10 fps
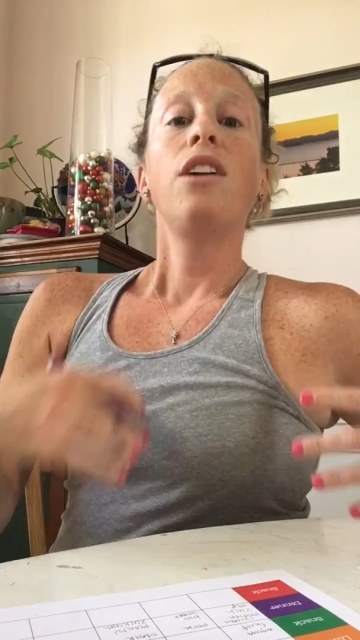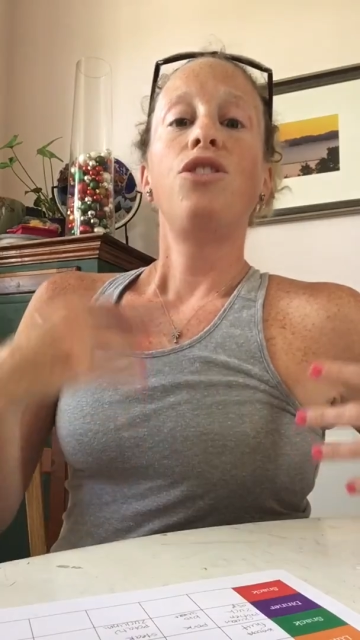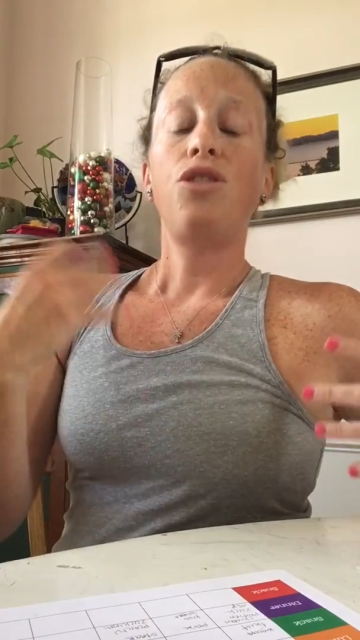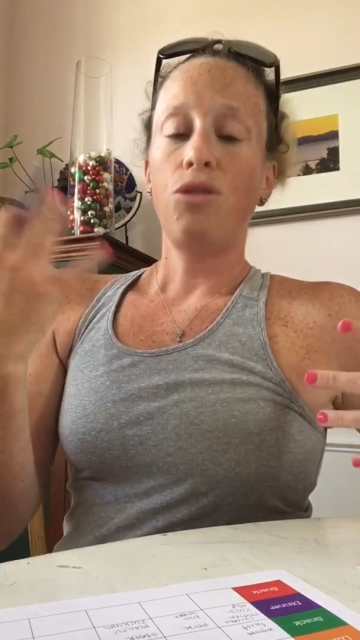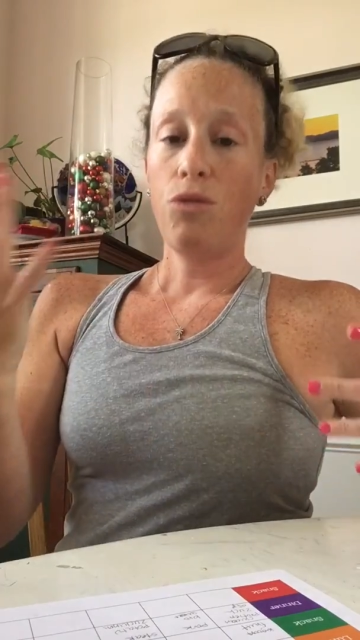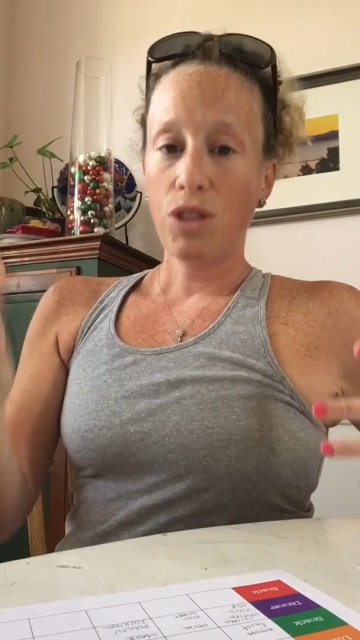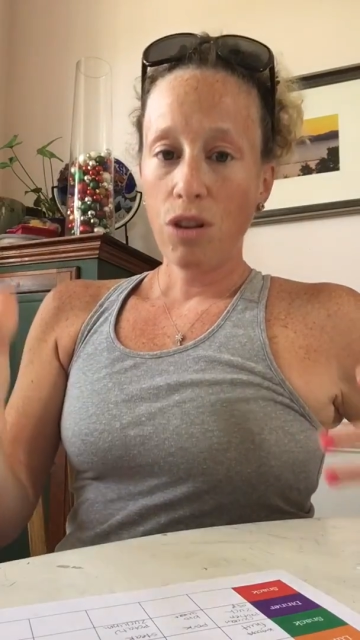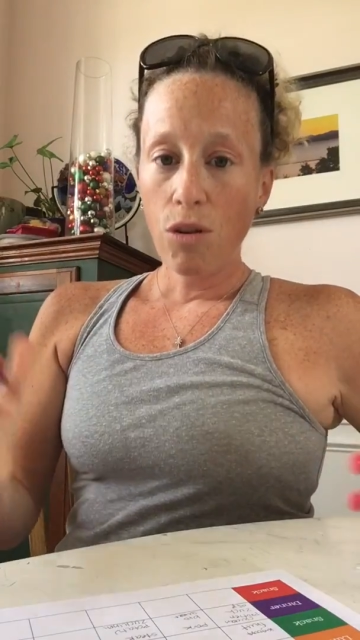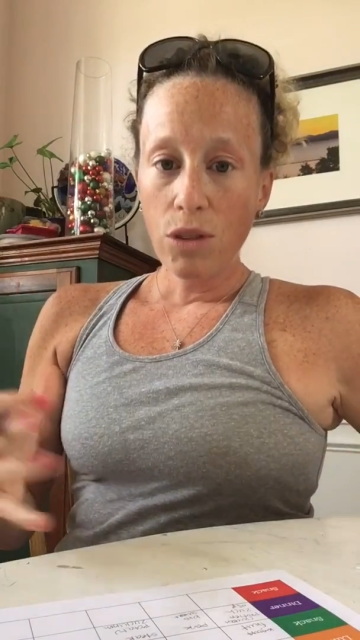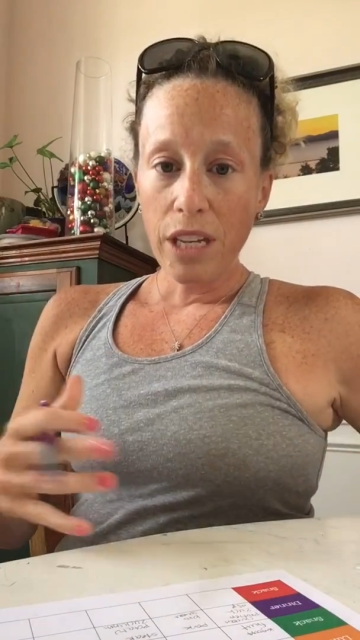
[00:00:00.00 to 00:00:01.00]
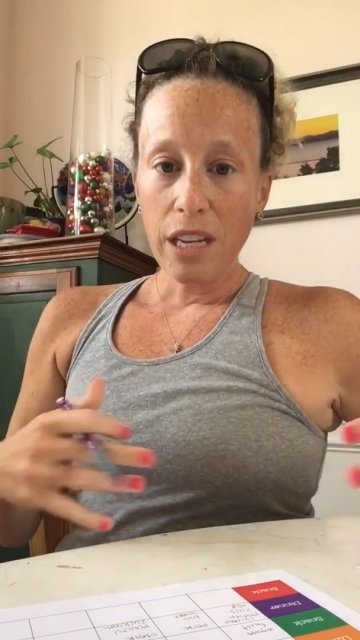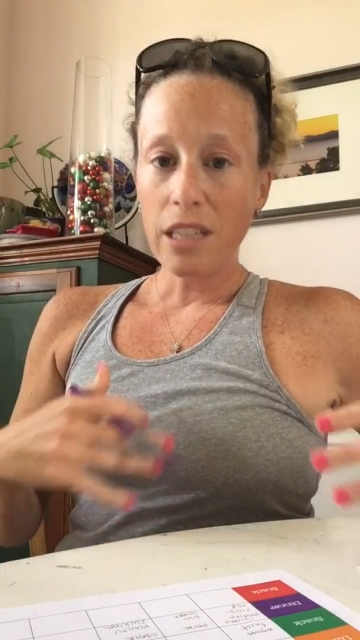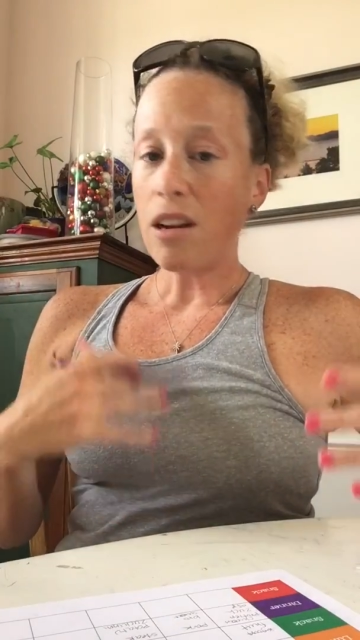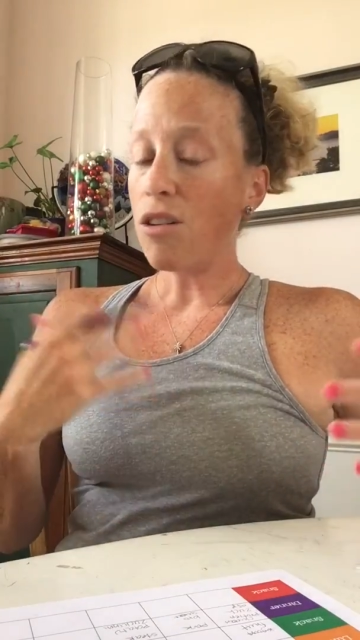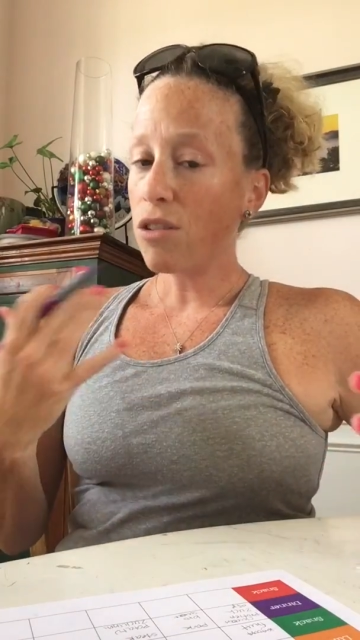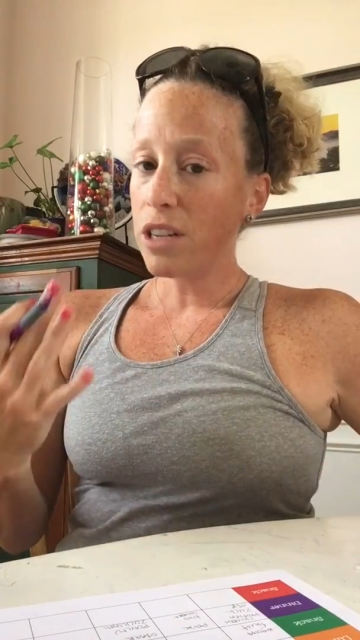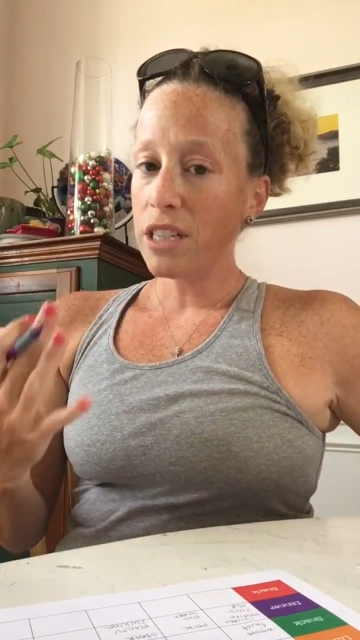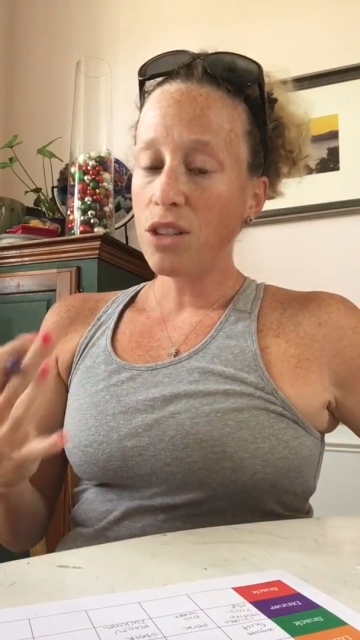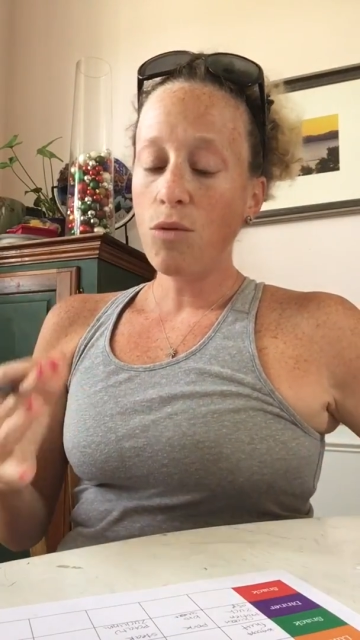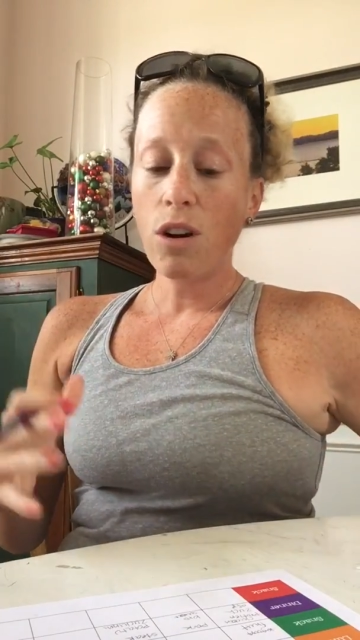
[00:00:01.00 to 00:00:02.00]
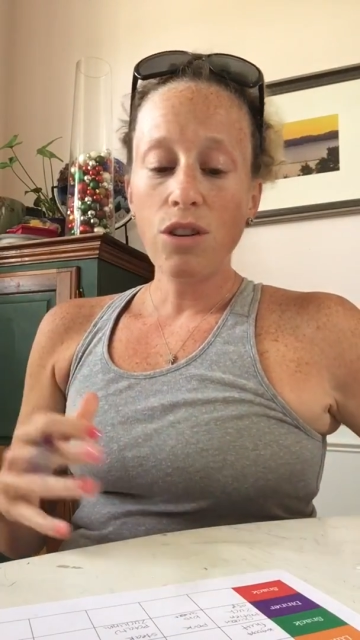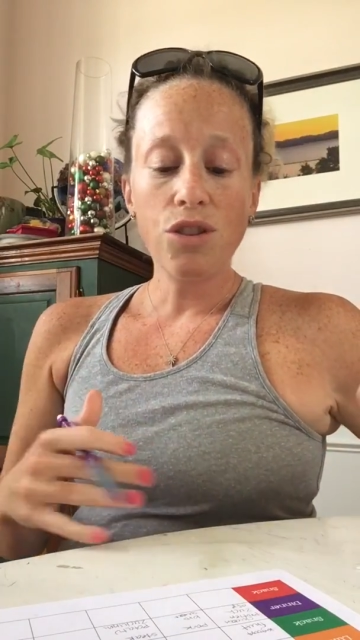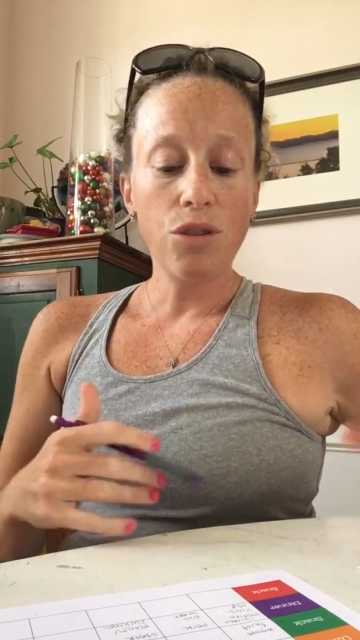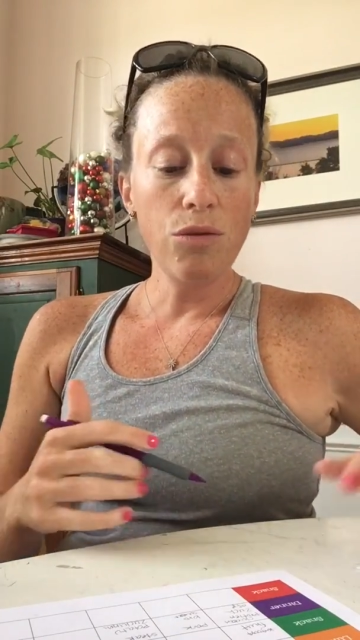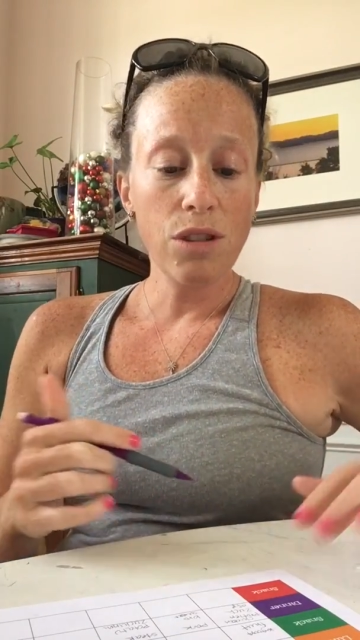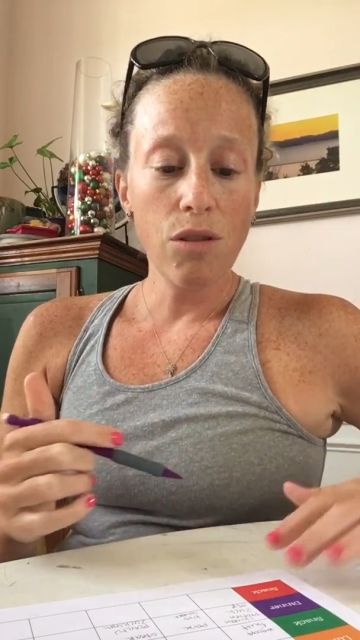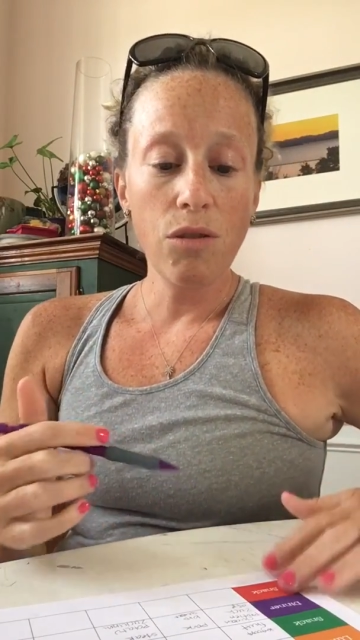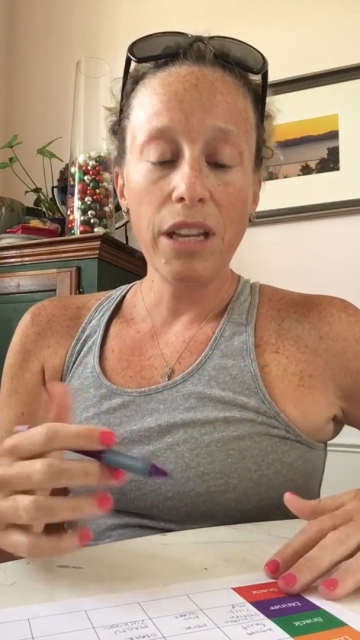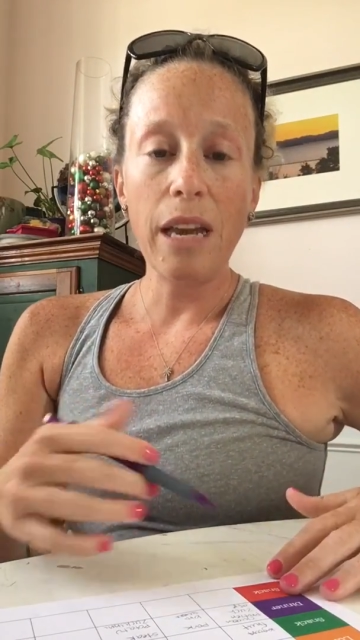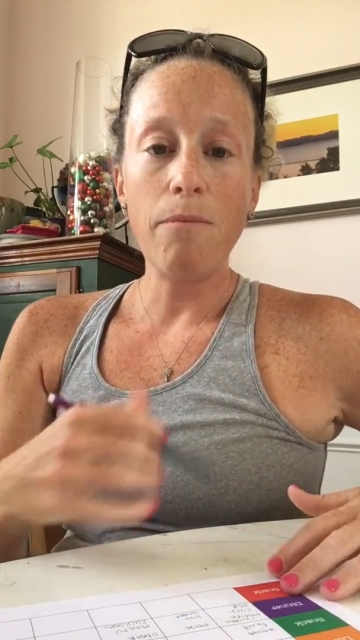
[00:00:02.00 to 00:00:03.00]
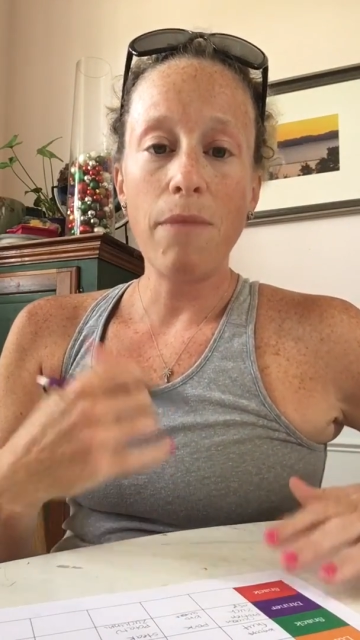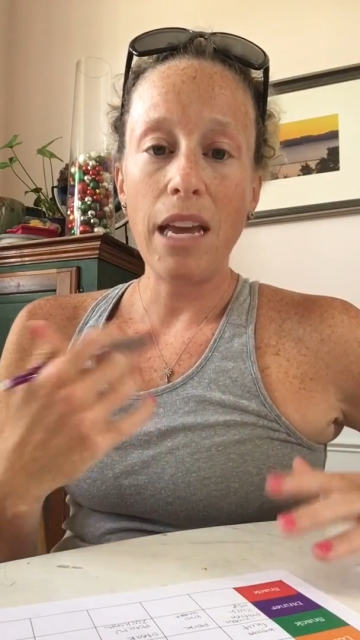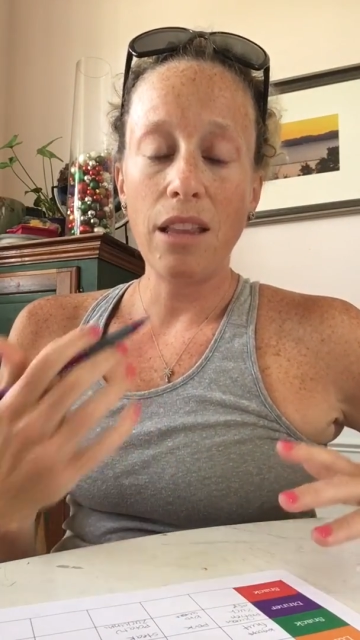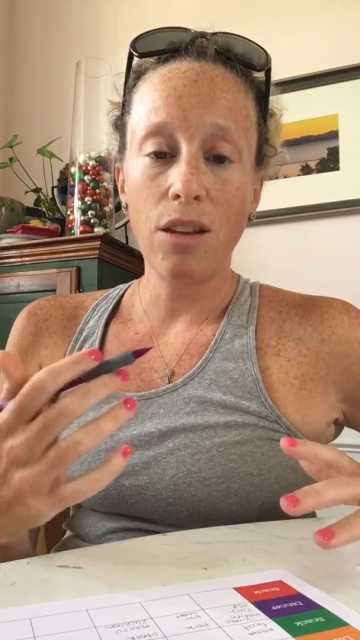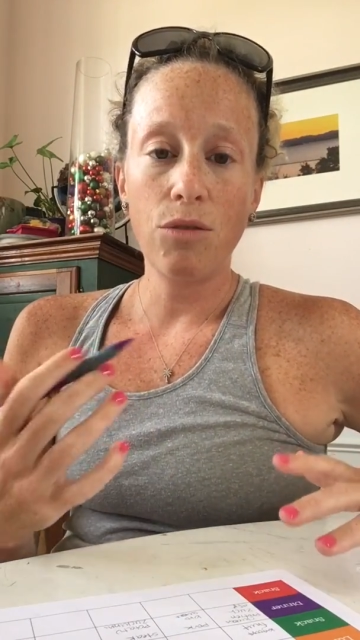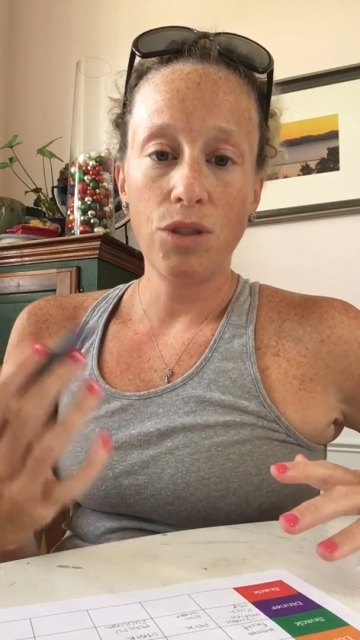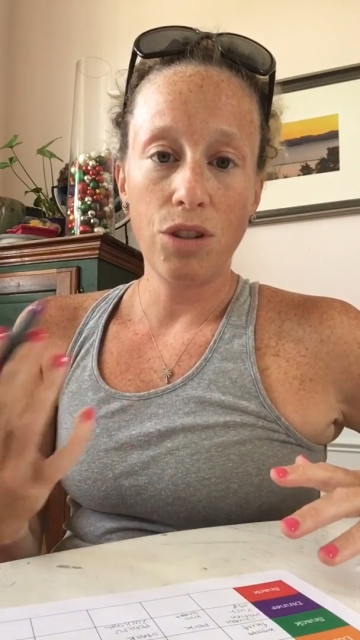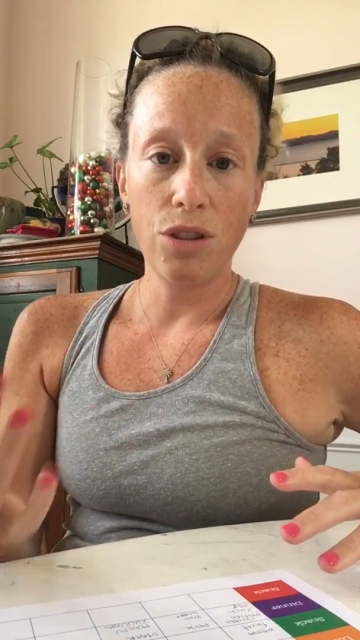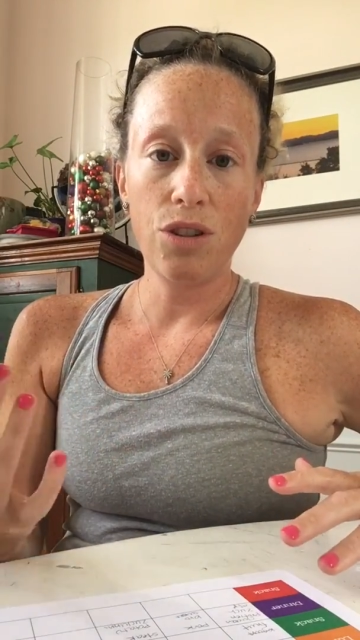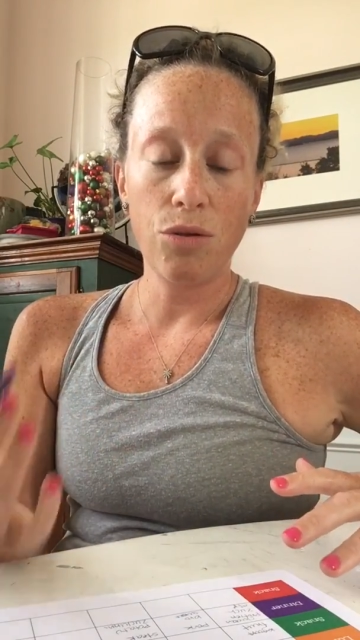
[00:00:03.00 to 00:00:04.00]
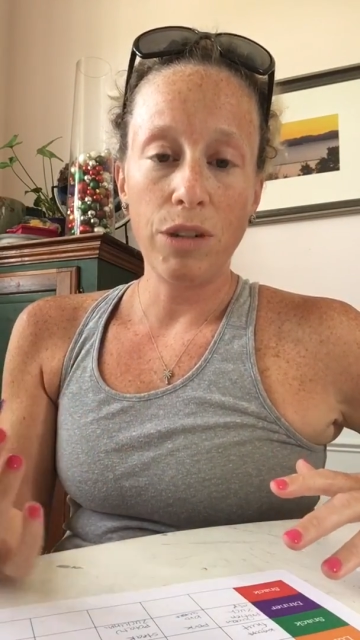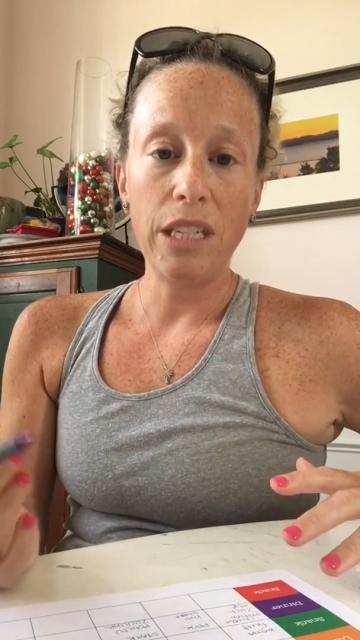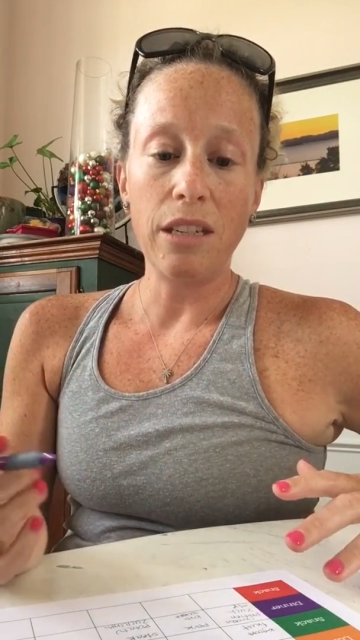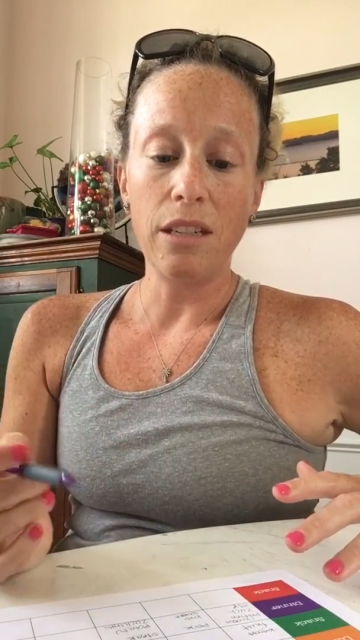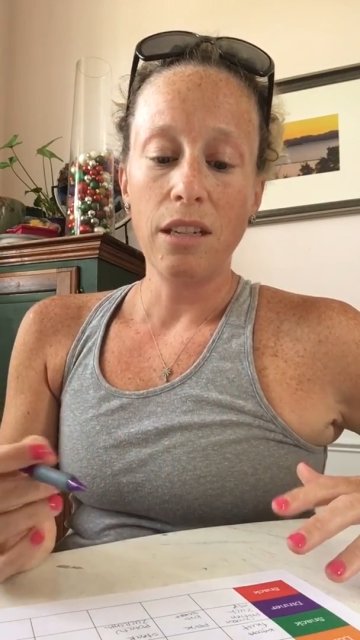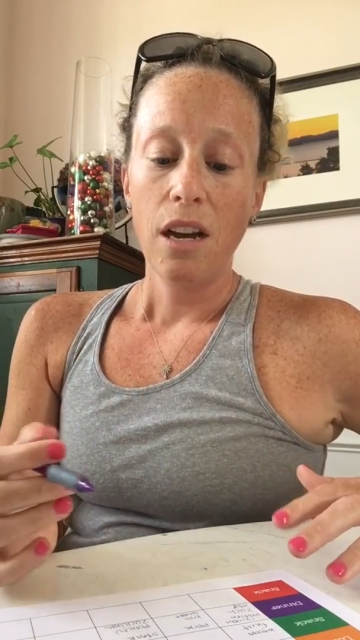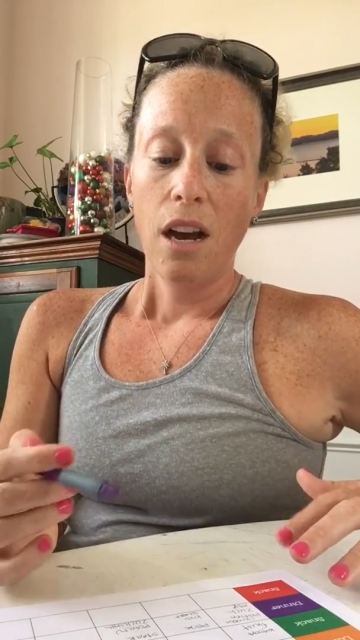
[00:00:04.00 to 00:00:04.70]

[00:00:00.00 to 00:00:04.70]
Chew slowly. As hungry as you are, chew slowly and make those good choices.